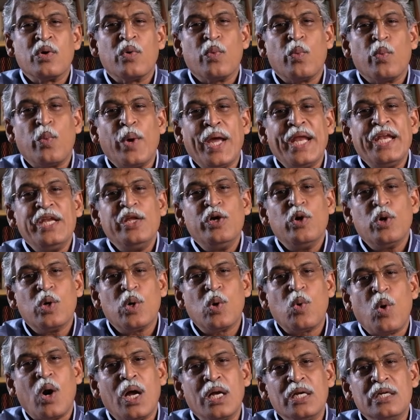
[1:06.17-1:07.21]
When your
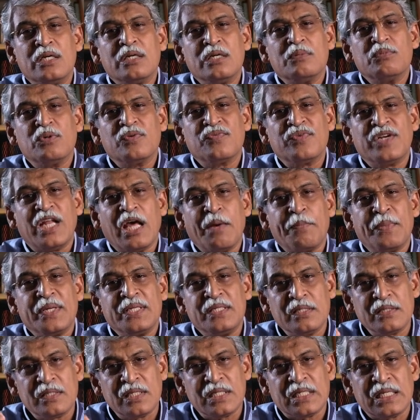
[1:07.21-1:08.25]
quantum of
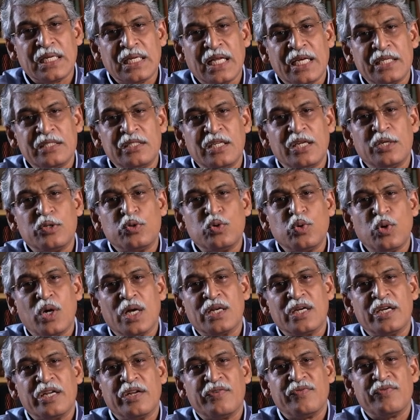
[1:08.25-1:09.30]
damages is less than
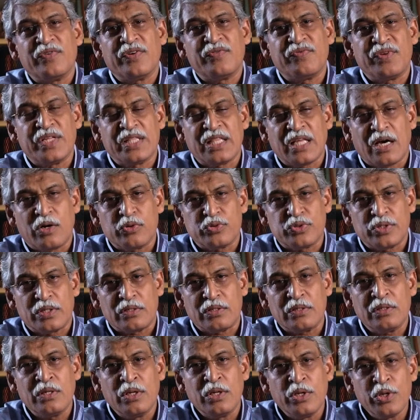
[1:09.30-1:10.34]

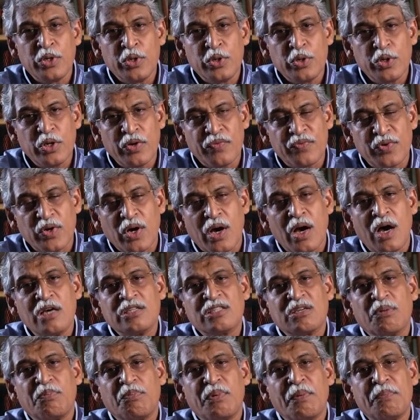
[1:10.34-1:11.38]
250,000, you have to
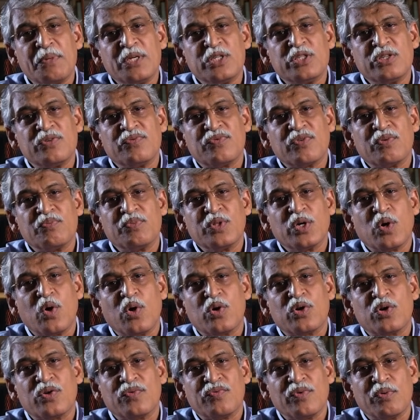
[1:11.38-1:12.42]
ask permission from the
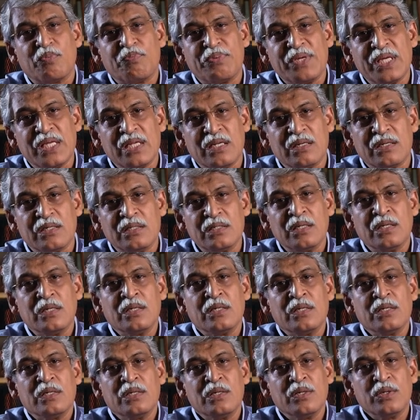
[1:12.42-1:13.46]
Court of Appeal
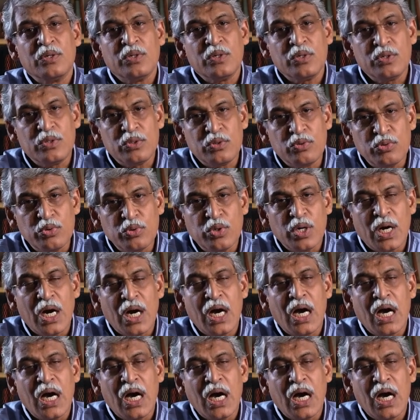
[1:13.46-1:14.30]
to